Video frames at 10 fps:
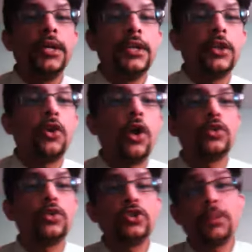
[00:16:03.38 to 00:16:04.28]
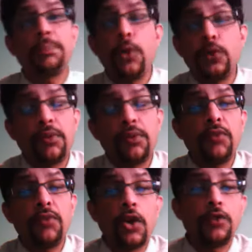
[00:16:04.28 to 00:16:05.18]
he got good support from
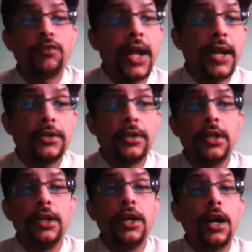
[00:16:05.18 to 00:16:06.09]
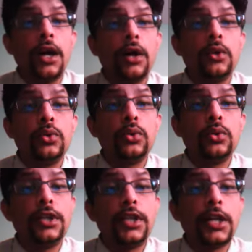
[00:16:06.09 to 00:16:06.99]
one arm Philander, who
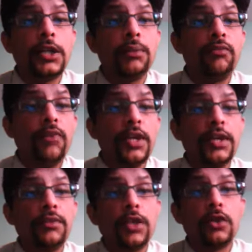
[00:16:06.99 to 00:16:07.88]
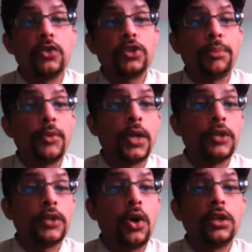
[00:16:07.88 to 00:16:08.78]
really lent him very, very good support, I
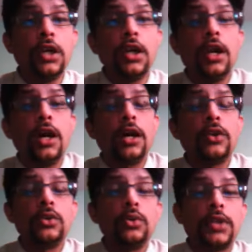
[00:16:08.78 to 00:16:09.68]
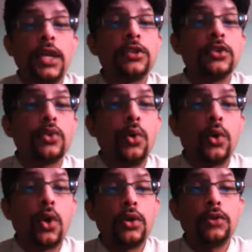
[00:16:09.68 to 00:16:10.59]
thought, to take the
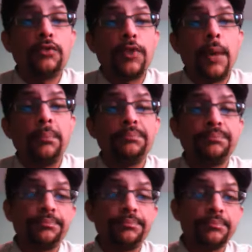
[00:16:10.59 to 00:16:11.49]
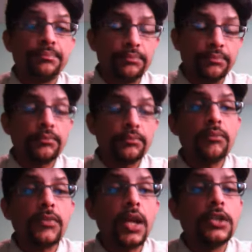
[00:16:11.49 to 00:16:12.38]
score on from.
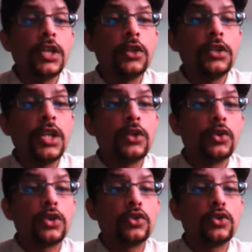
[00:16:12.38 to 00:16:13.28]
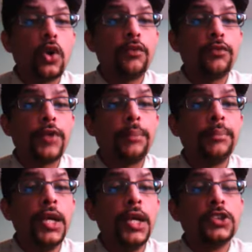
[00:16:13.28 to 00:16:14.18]
They took the score on
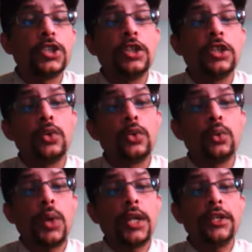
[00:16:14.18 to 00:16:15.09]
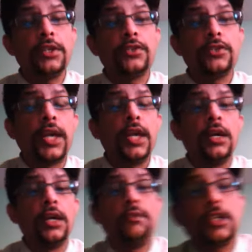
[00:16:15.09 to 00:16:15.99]
from 62 to 183
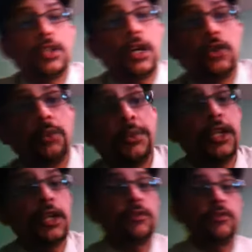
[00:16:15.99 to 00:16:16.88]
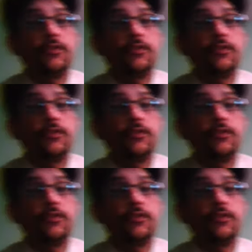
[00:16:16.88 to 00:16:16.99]
with Duminy and